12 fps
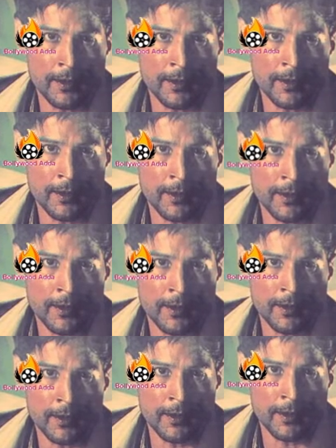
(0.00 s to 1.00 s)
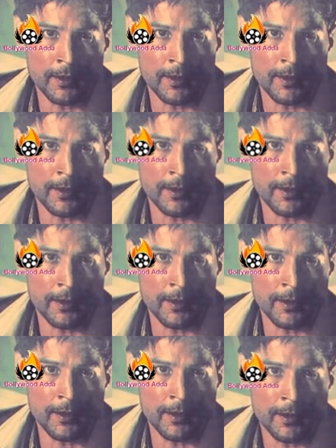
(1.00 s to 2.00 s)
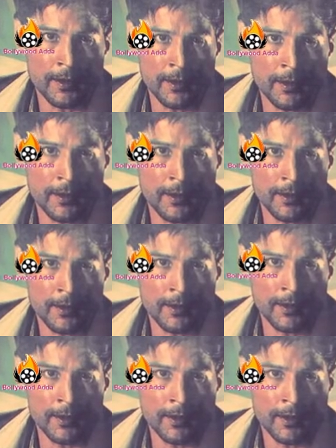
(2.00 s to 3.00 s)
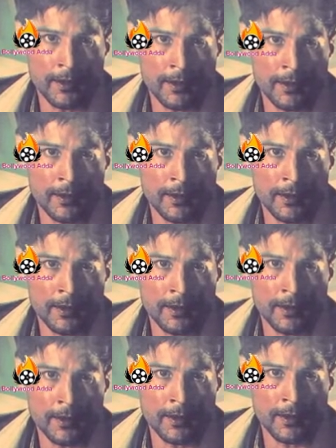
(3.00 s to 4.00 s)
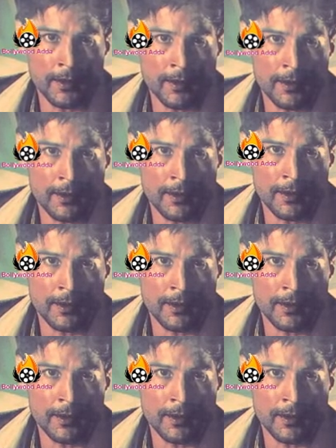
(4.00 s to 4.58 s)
(not speaking)